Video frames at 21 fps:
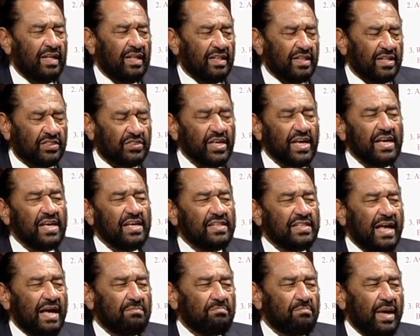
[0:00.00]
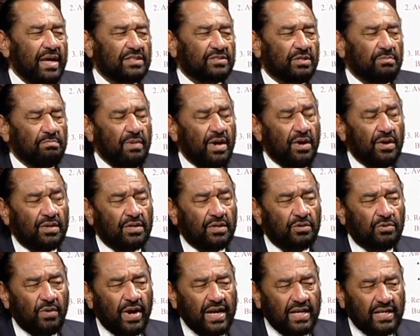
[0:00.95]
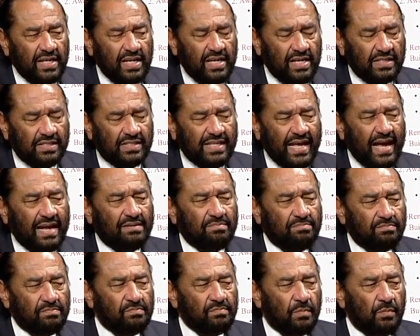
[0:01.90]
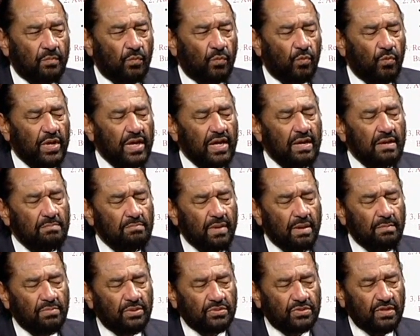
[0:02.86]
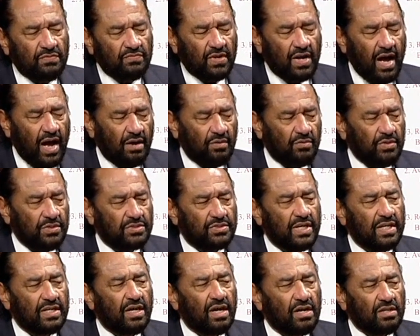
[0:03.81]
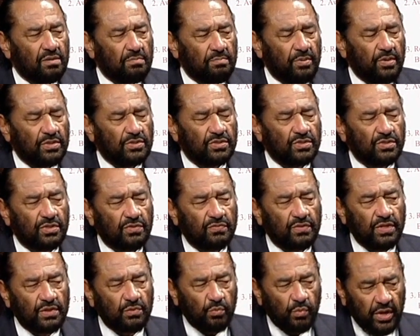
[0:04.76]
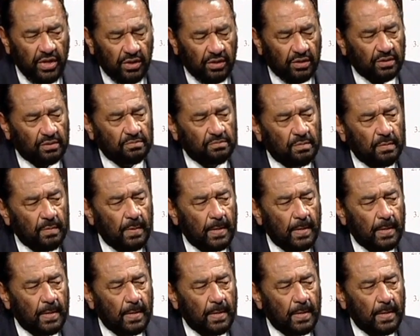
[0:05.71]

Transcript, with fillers: The thing that makes America great is that we, members of Congress and other persons of goodwill,